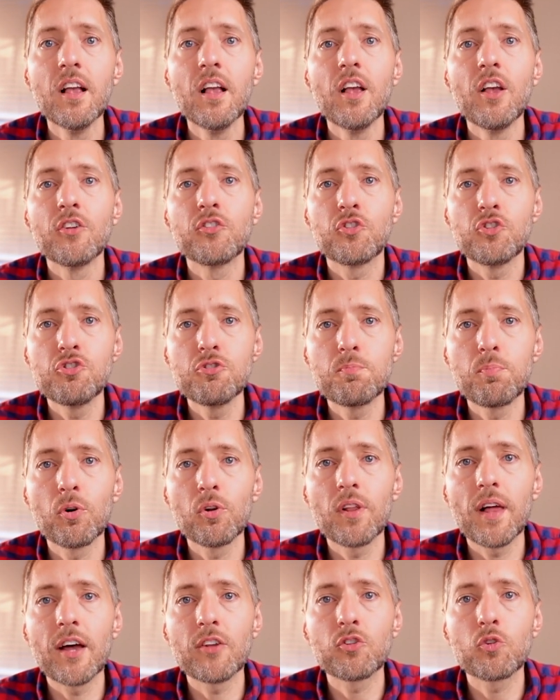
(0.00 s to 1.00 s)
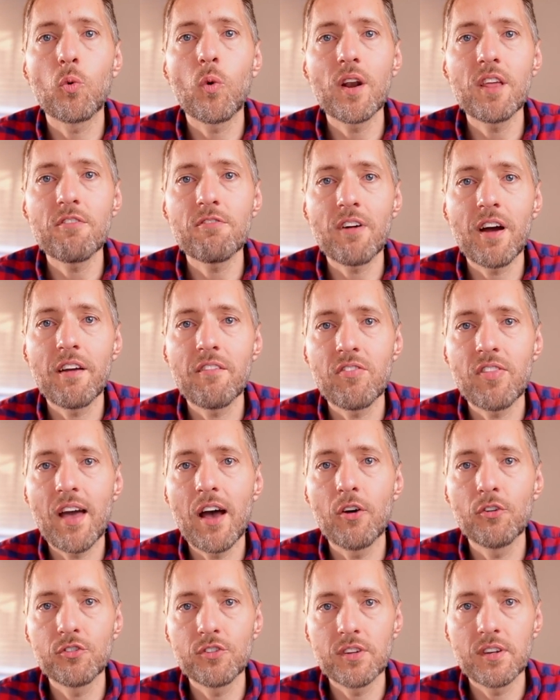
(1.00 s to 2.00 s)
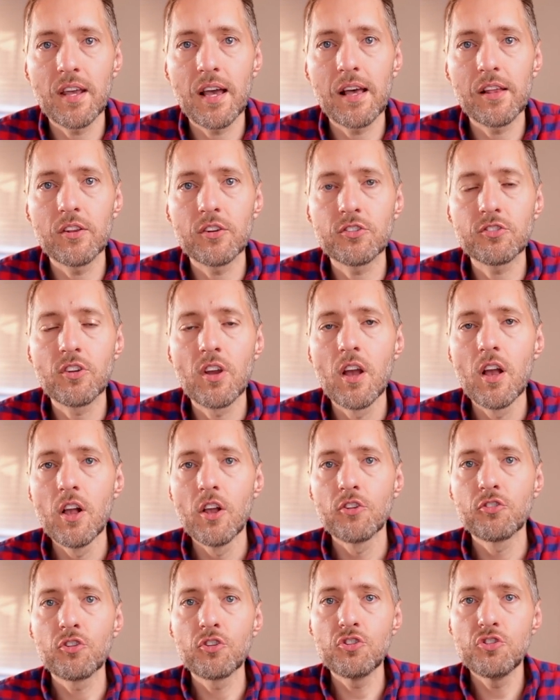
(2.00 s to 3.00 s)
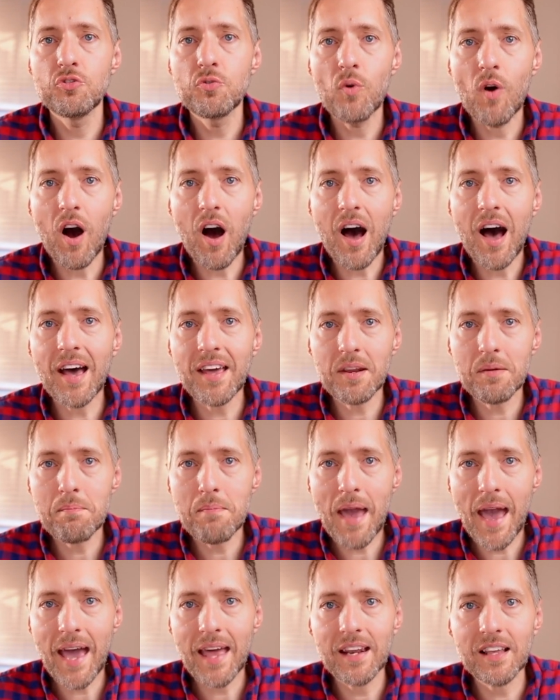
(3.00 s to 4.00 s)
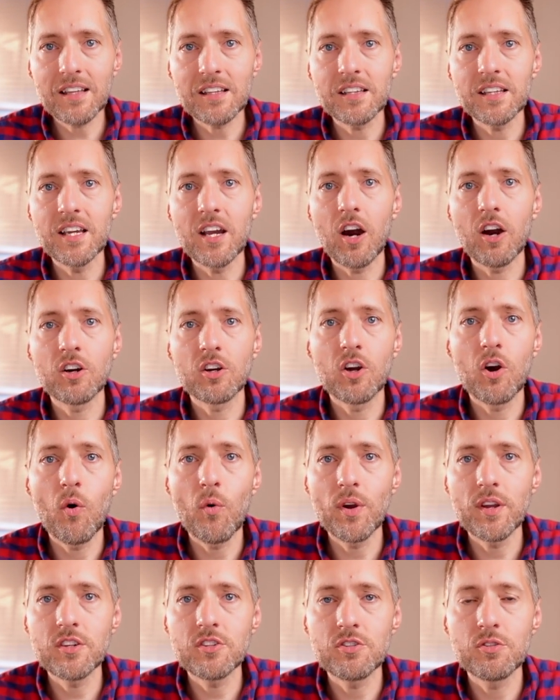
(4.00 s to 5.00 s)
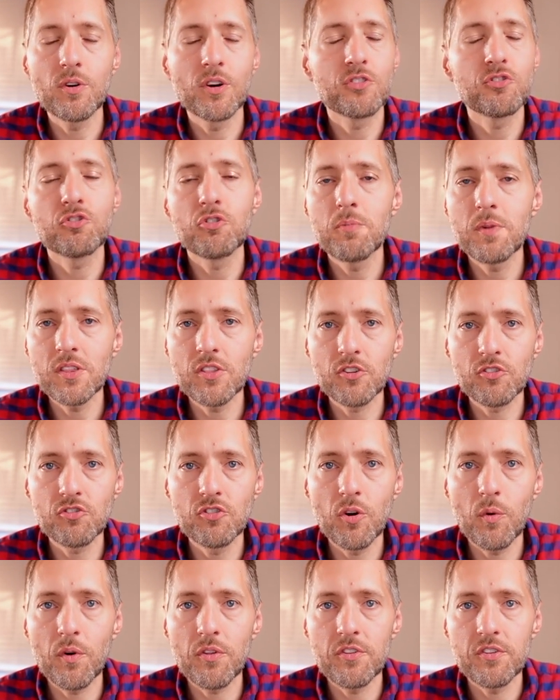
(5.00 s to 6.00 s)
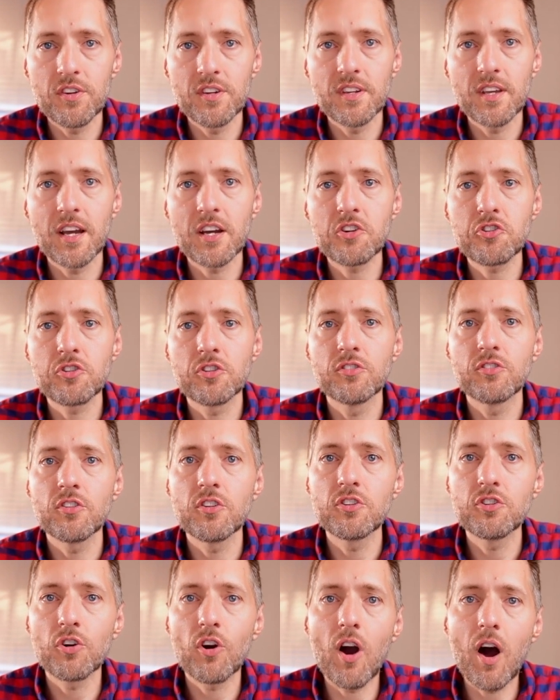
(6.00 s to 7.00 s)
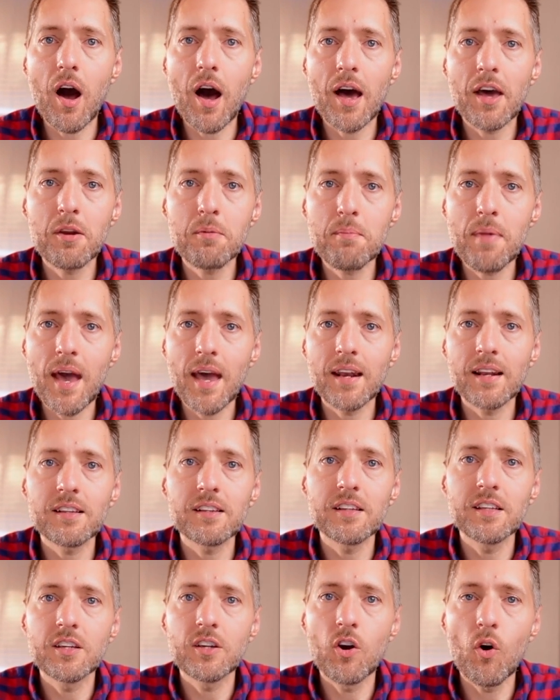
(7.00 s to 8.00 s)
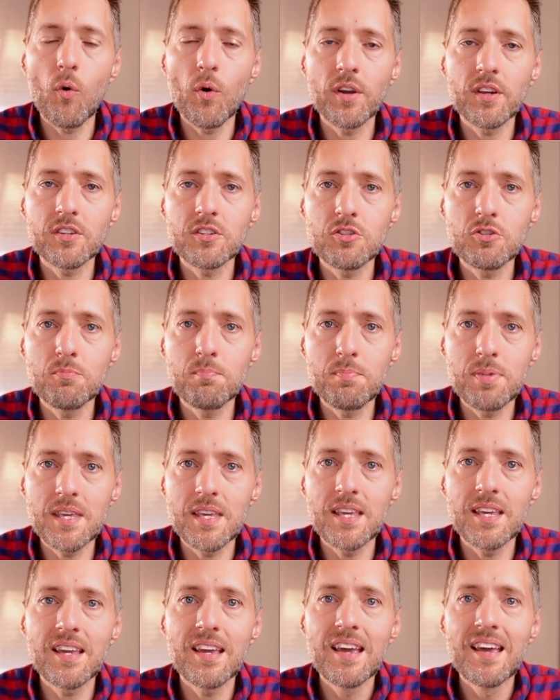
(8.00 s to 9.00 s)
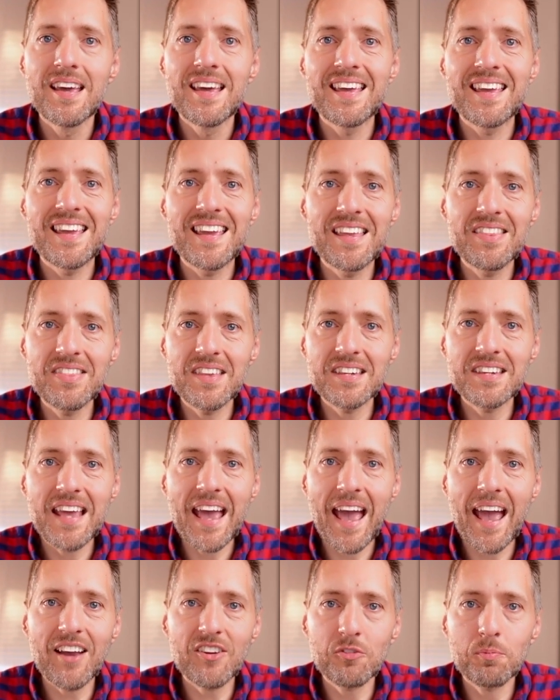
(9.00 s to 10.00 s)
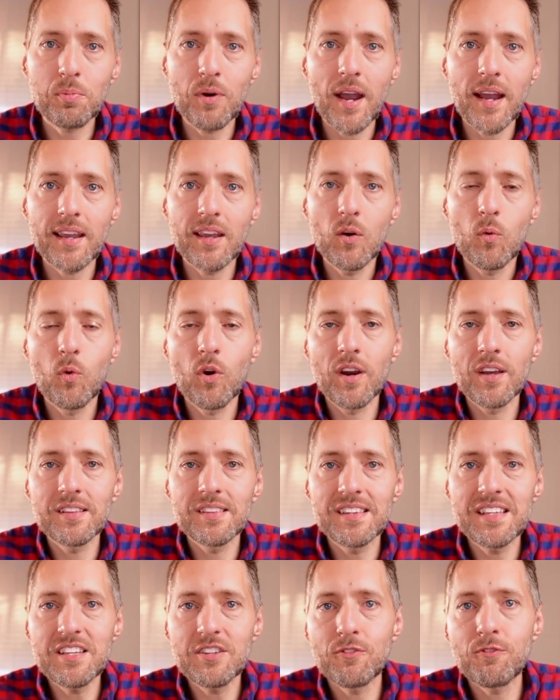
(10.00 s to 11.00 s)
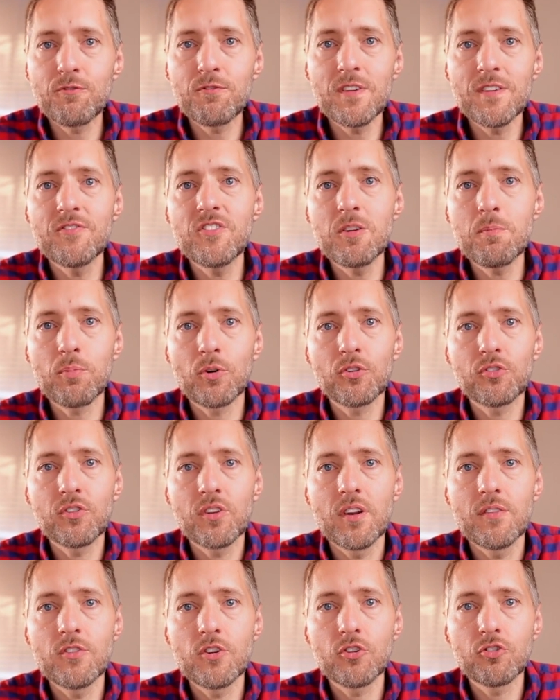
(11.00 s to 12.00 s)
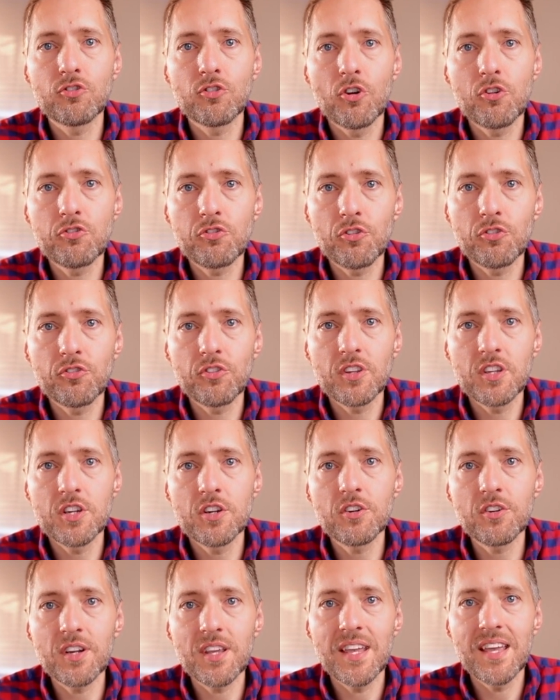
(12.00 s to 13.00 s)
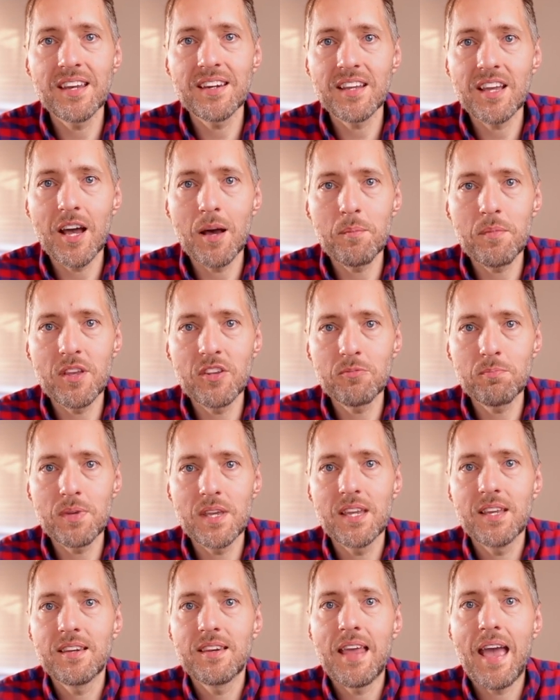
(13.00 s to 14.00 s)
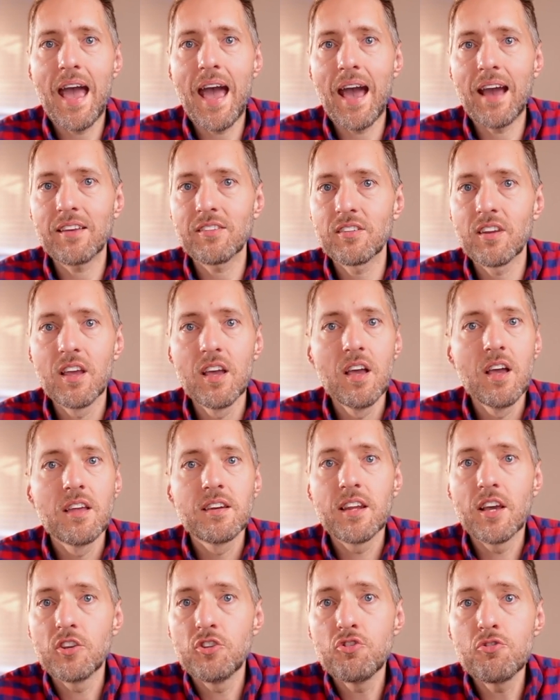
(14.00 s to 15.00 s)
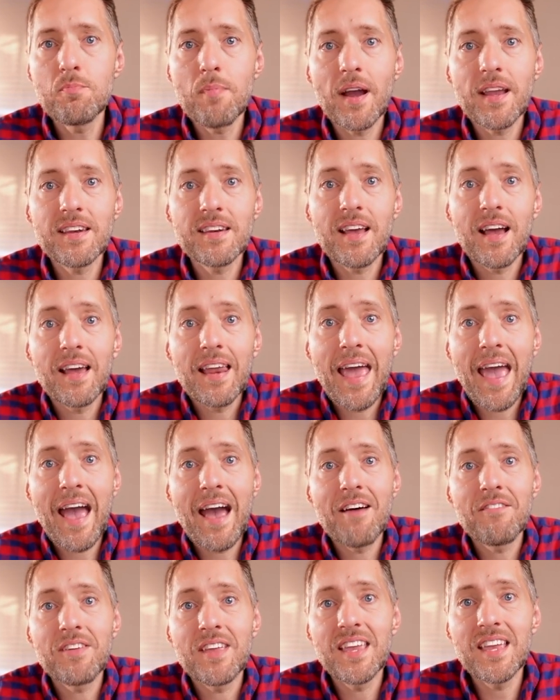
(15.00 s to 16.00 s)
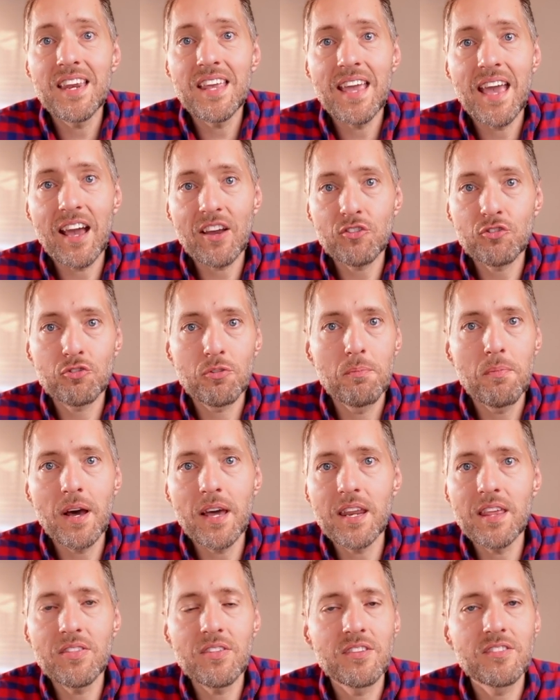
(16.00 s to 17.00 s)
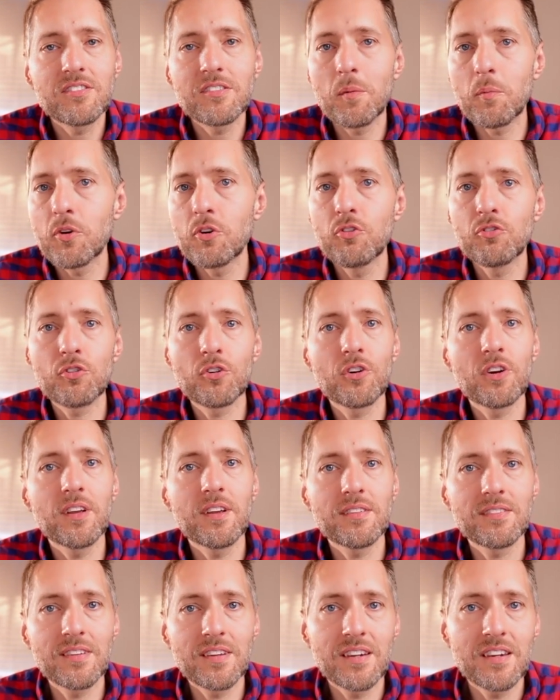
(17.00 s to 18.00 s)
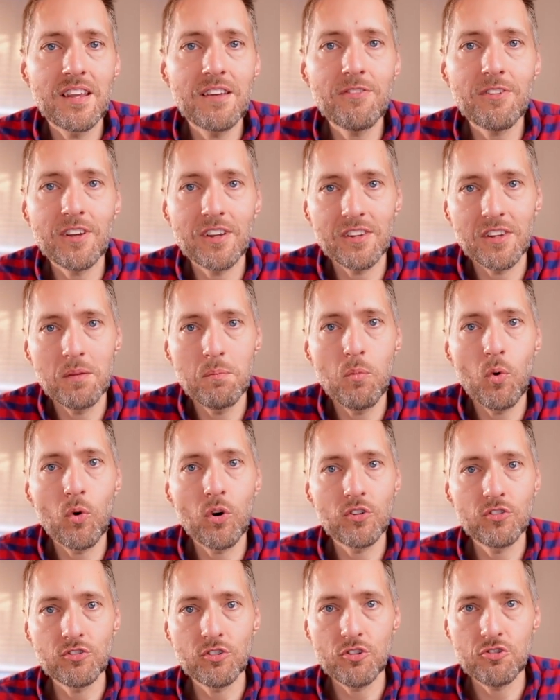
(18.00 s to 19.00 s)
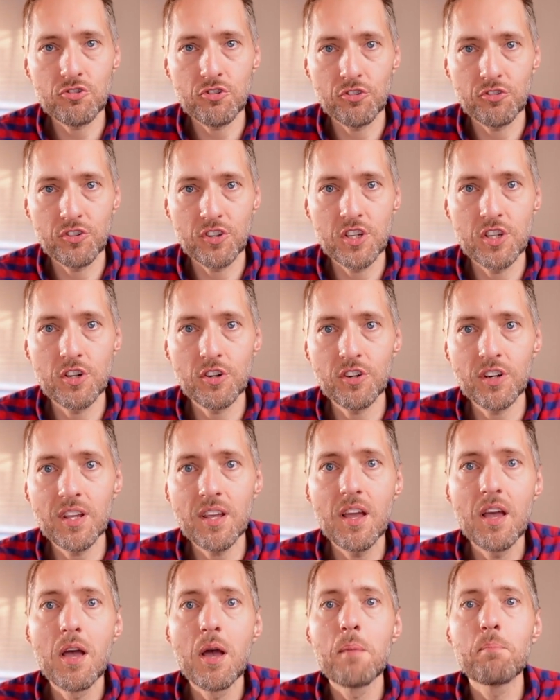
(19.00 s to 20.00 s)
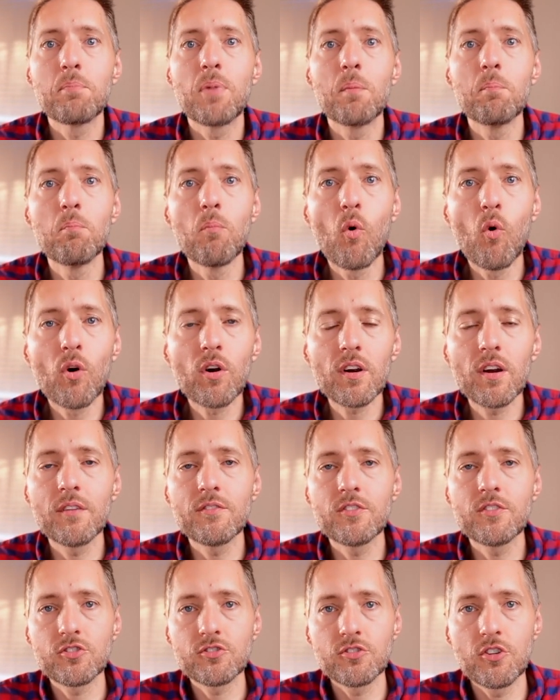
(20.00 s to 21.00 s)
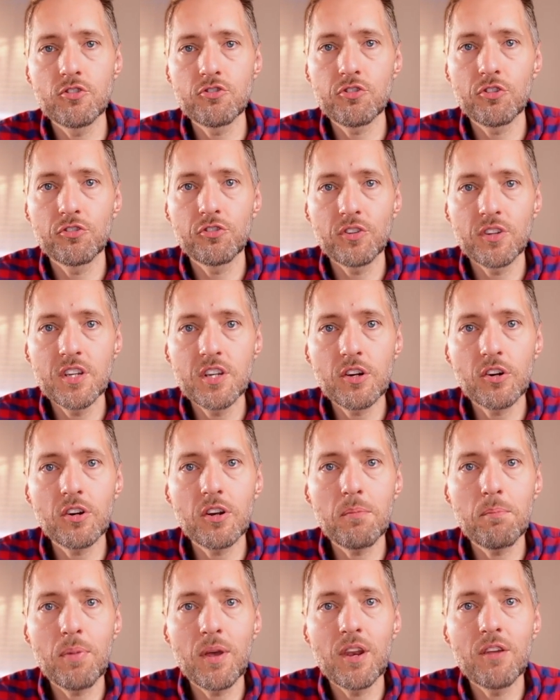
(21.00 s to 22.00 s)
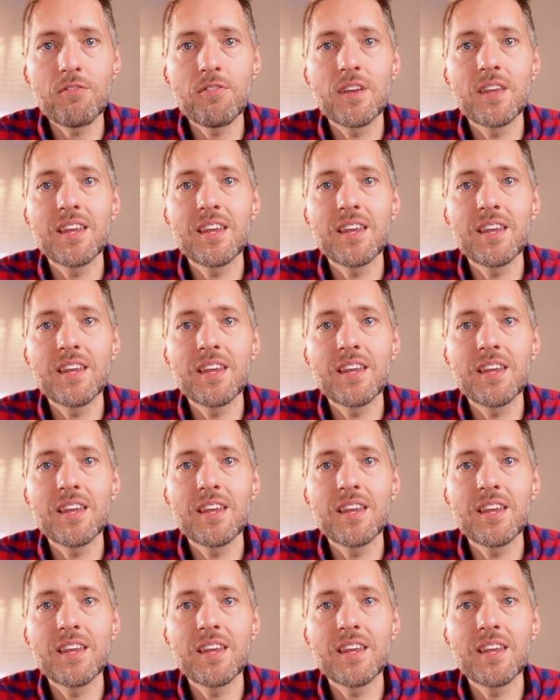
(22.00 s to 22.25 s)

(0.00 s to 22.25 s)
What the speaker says: So you pull out $25,000. So you automatically are going to, assuming there's no other deductions, you're automatically going to be in the tax bracket where at least 50% of your Social Security income is being taxed. Now, you might not have any extra money than someone who's earning significantly more in Social Security, but more of your Social Security benefit